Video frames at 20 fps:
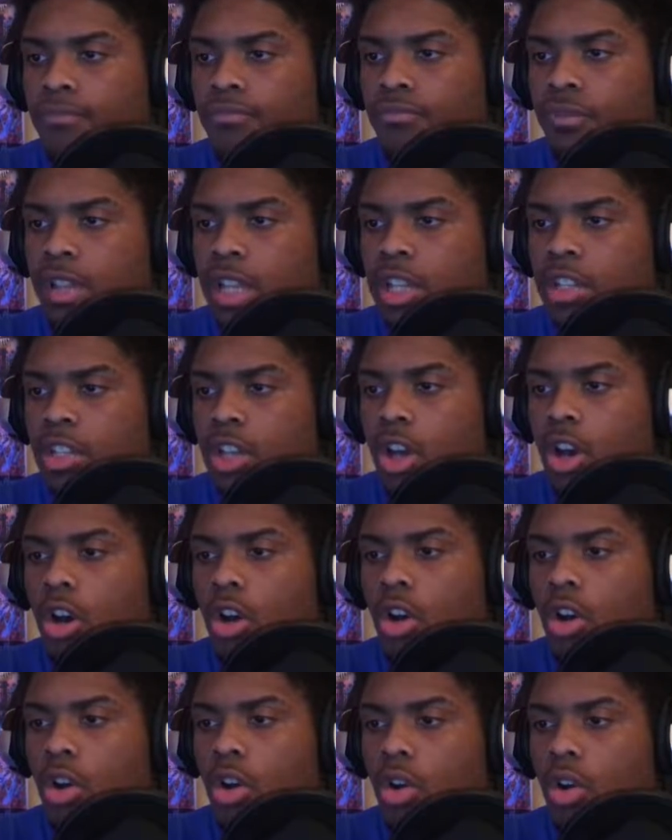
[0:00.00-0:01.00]
Let's
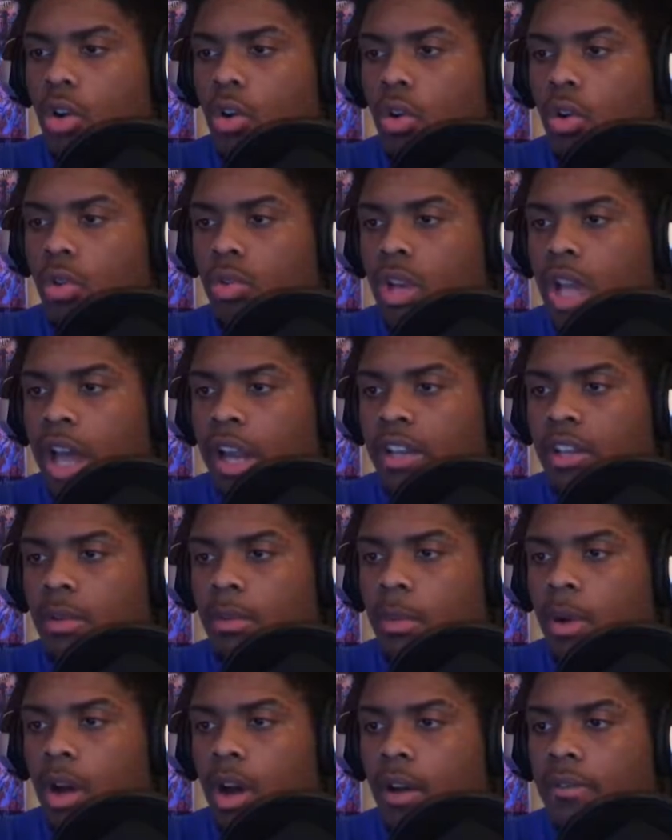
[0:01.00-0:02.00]
go. Knocked
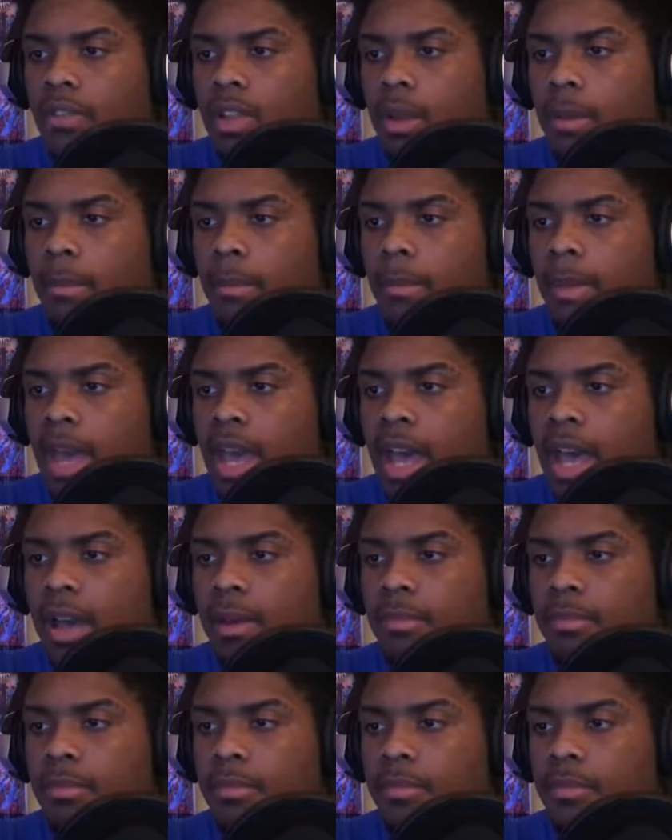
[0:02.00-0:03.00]
him off the
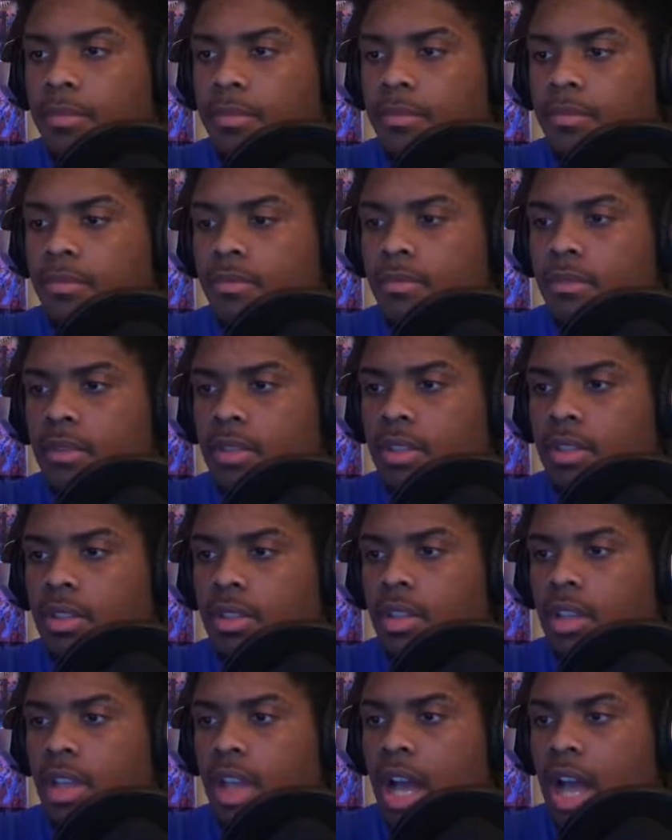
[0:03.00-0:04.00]
map.
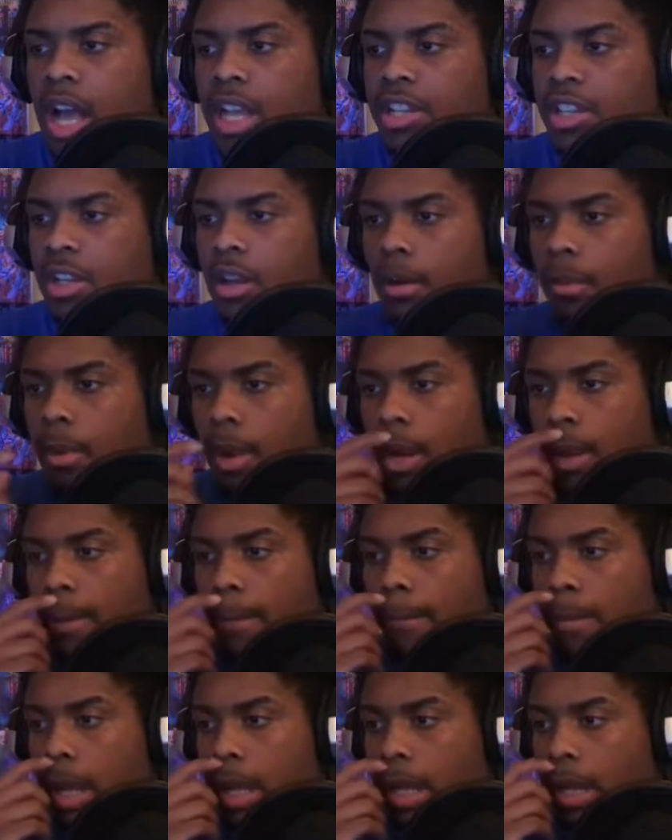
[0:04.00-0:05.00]
I should have brought a
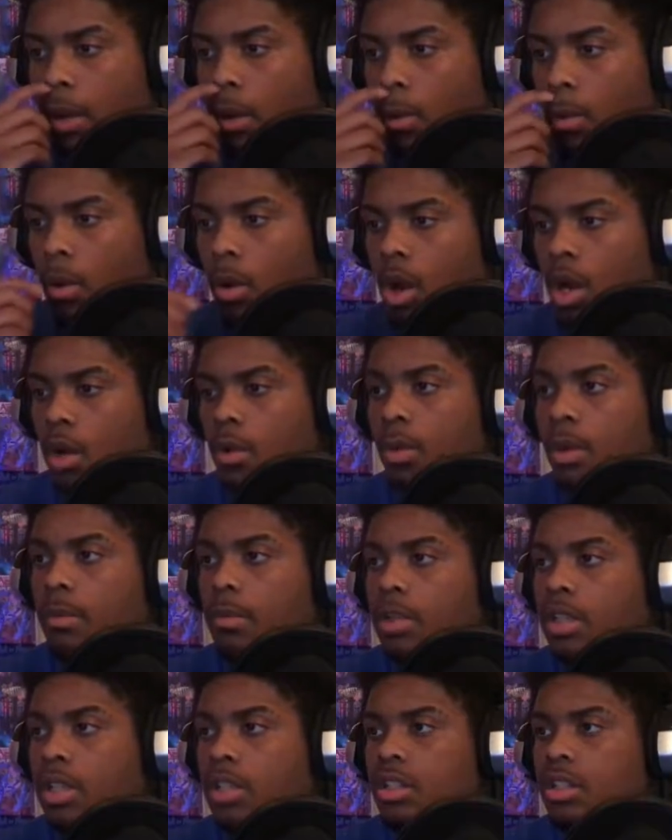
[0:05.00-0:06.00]
bucket of water with
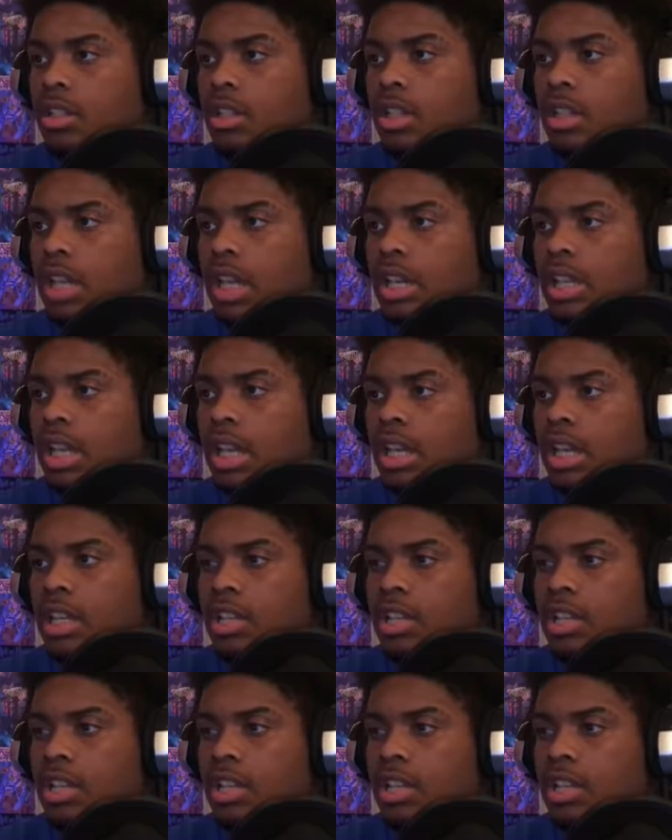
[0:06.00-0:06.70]
me just in case I get